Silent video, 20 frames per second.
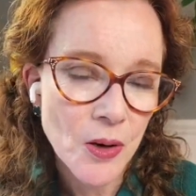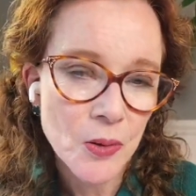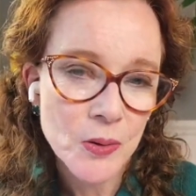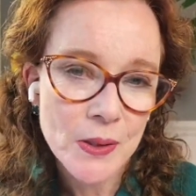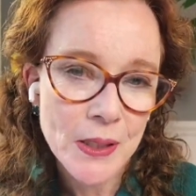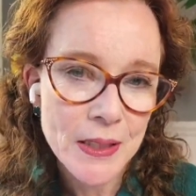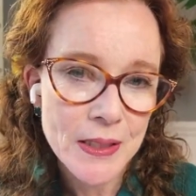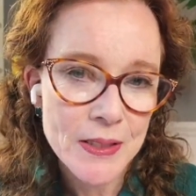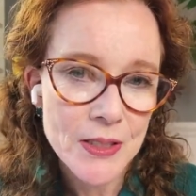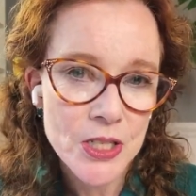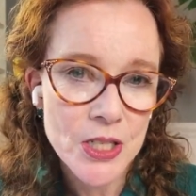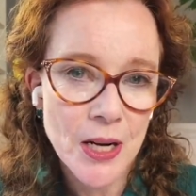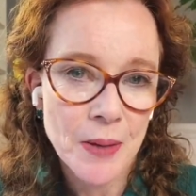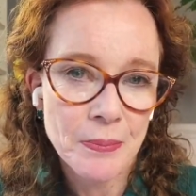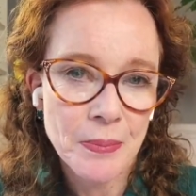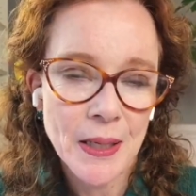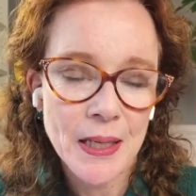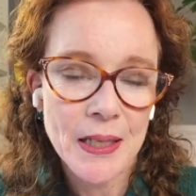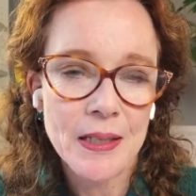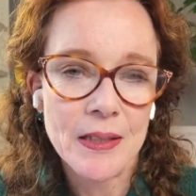Only in
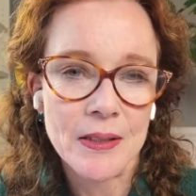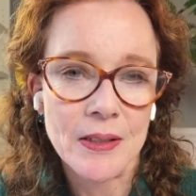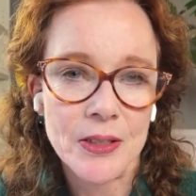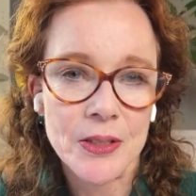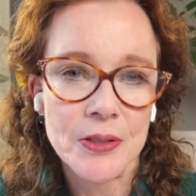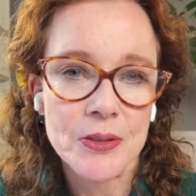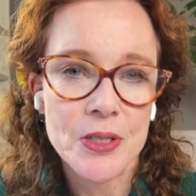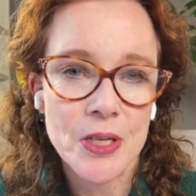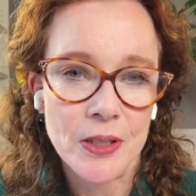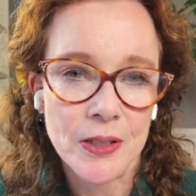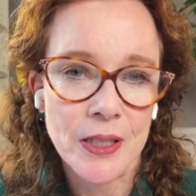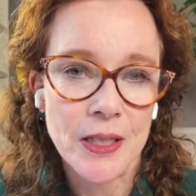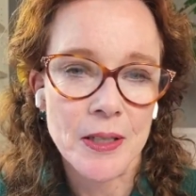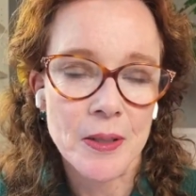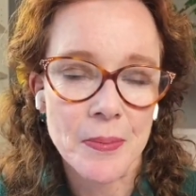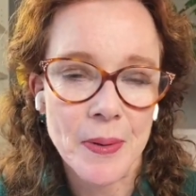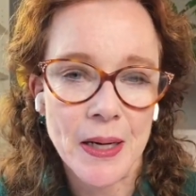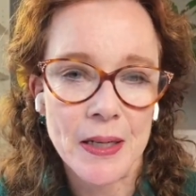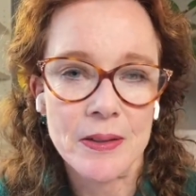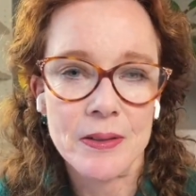Champagne are you
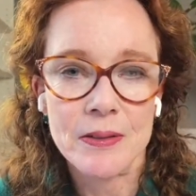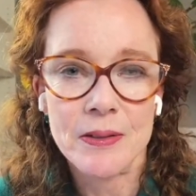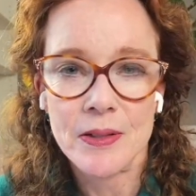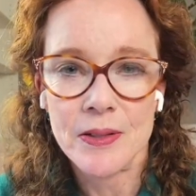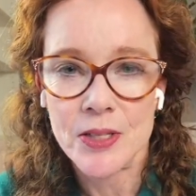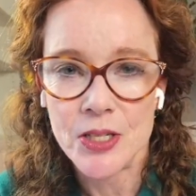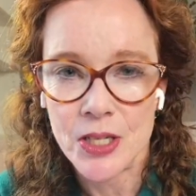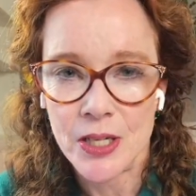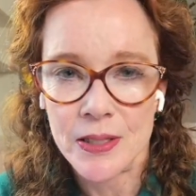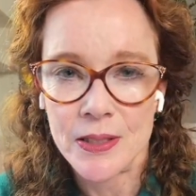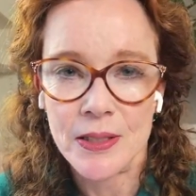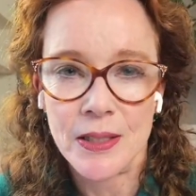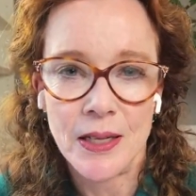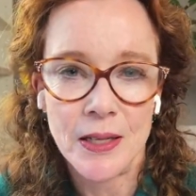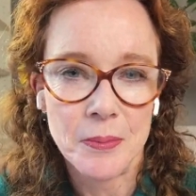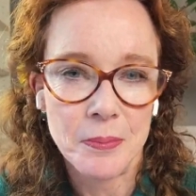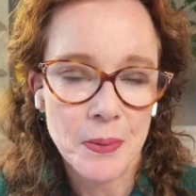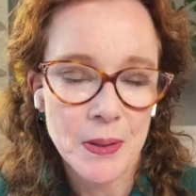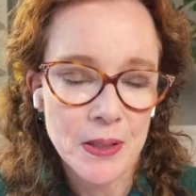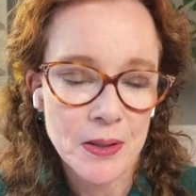talking about
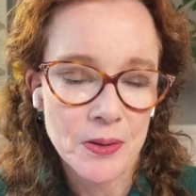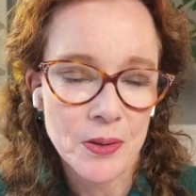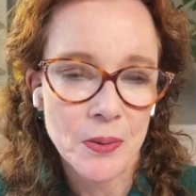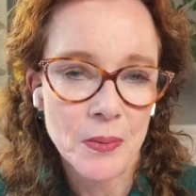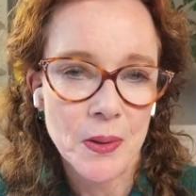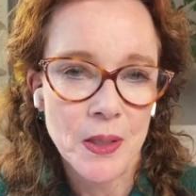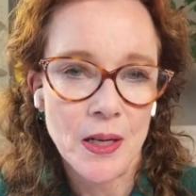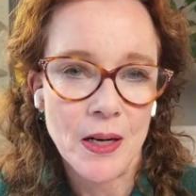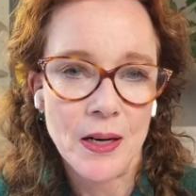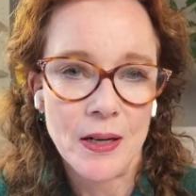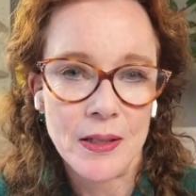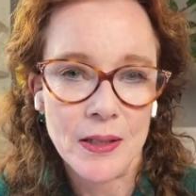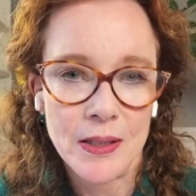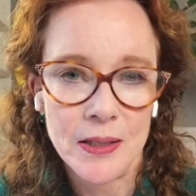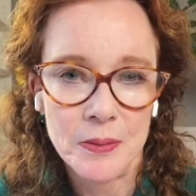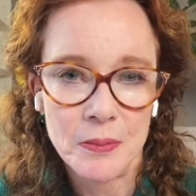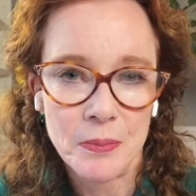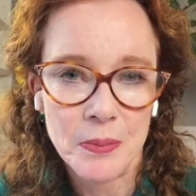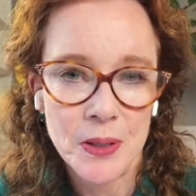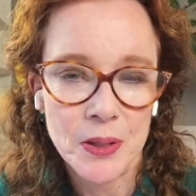Chardonnay, Pinot Noir,
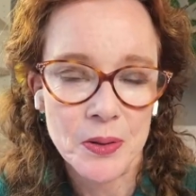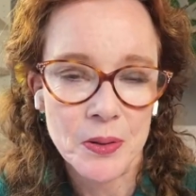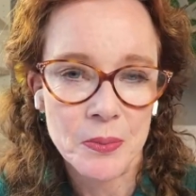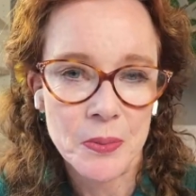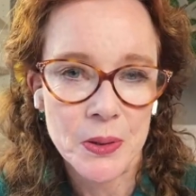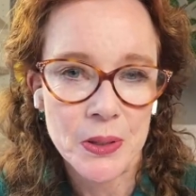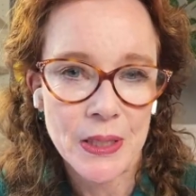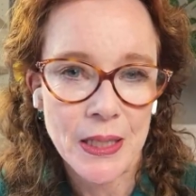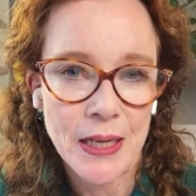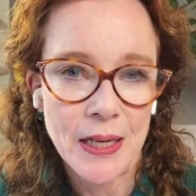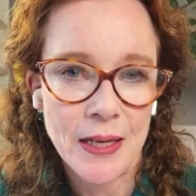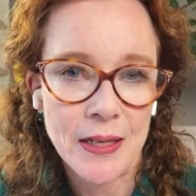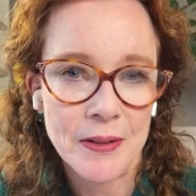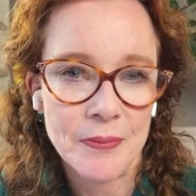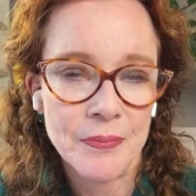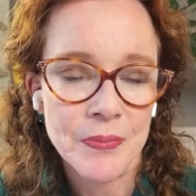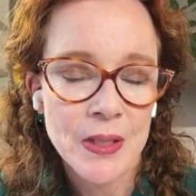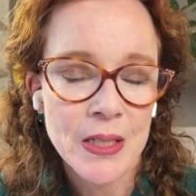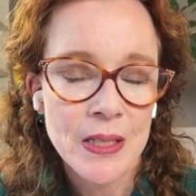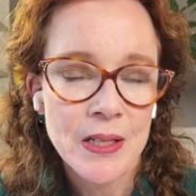and Pinot Meunier.
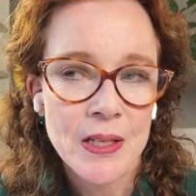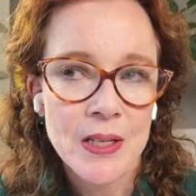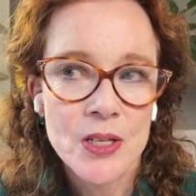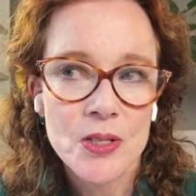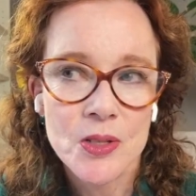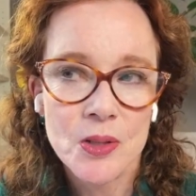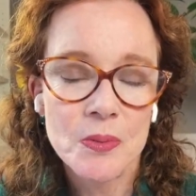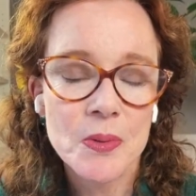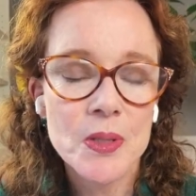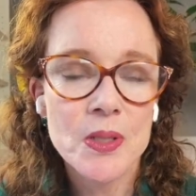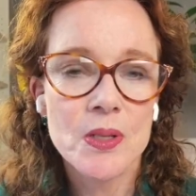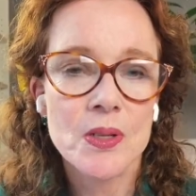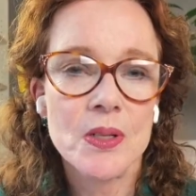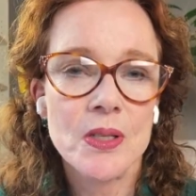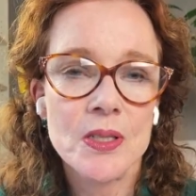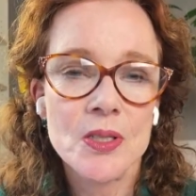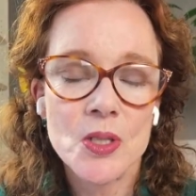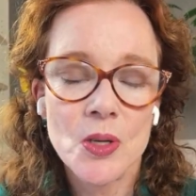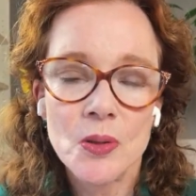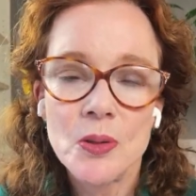So
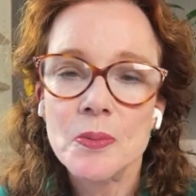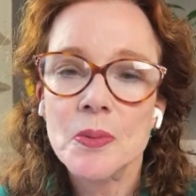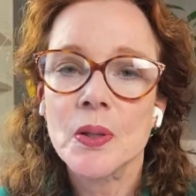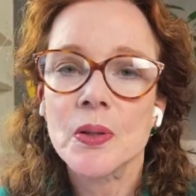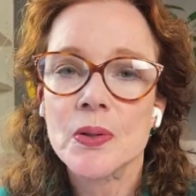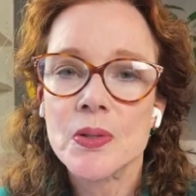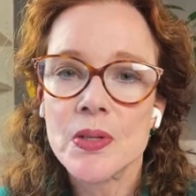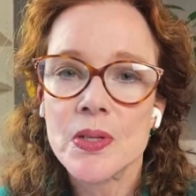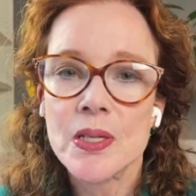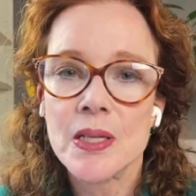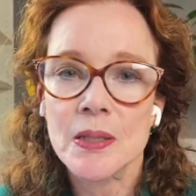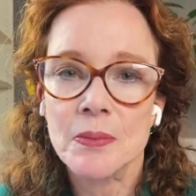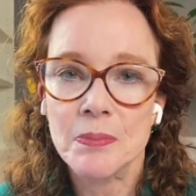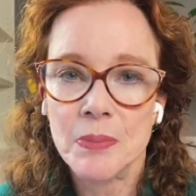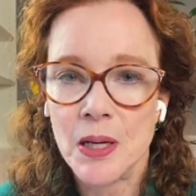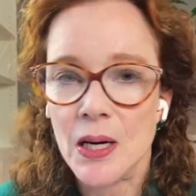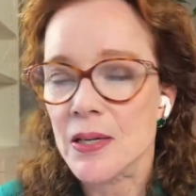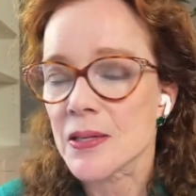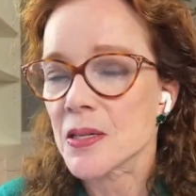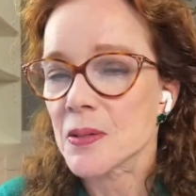it's almost
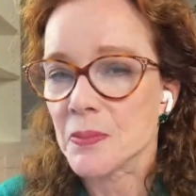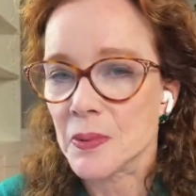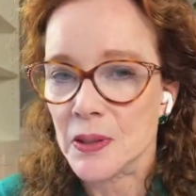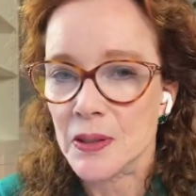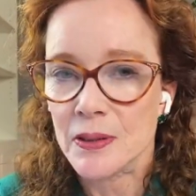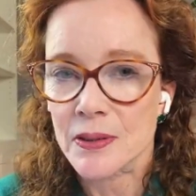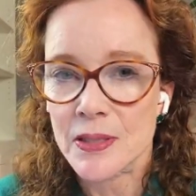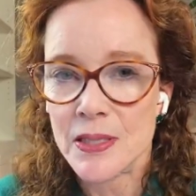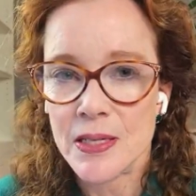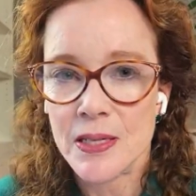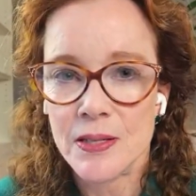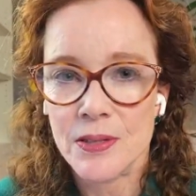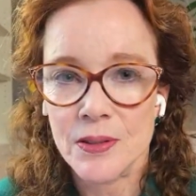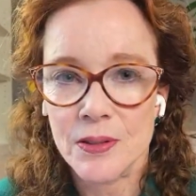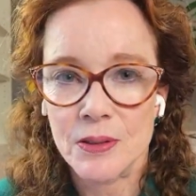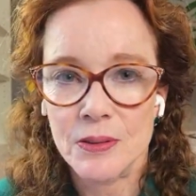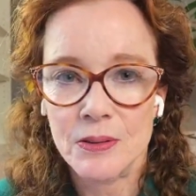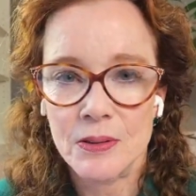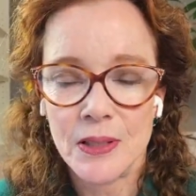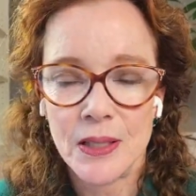impossible
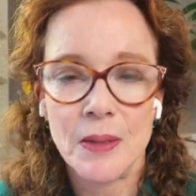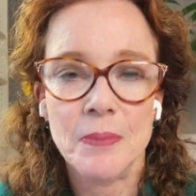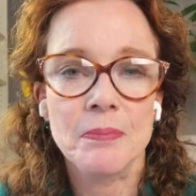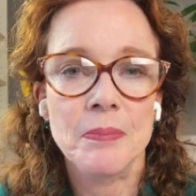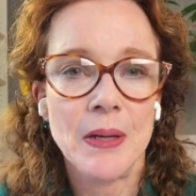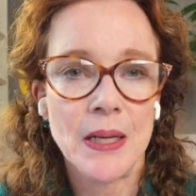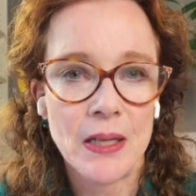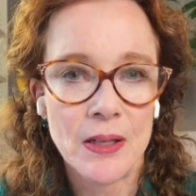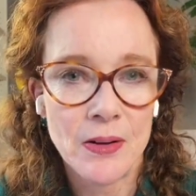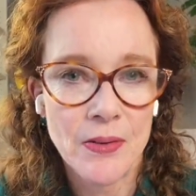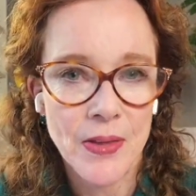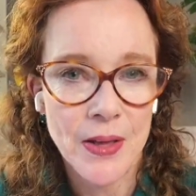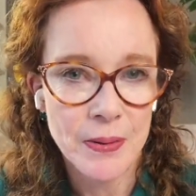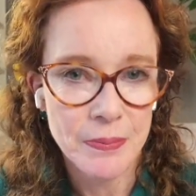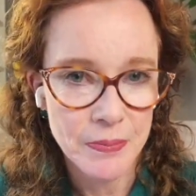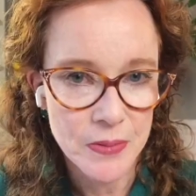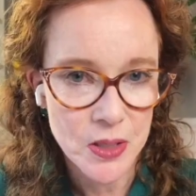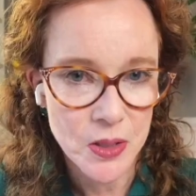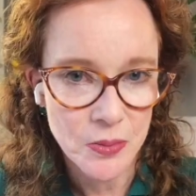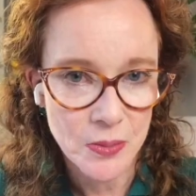to compare
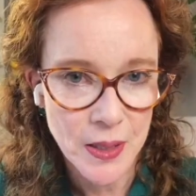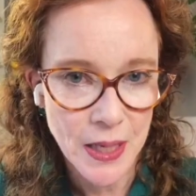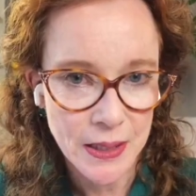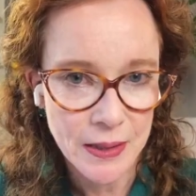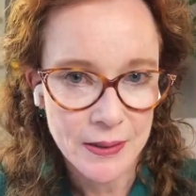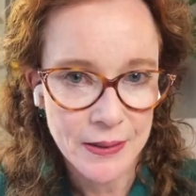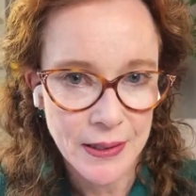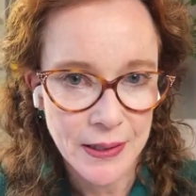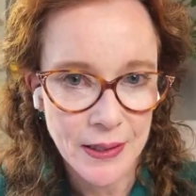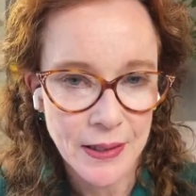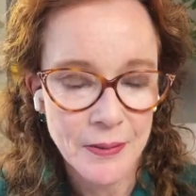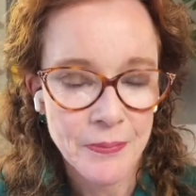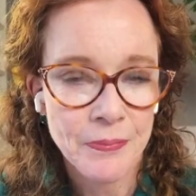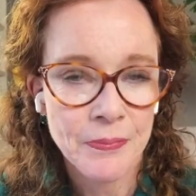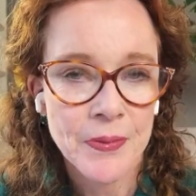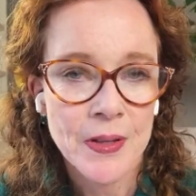them directly.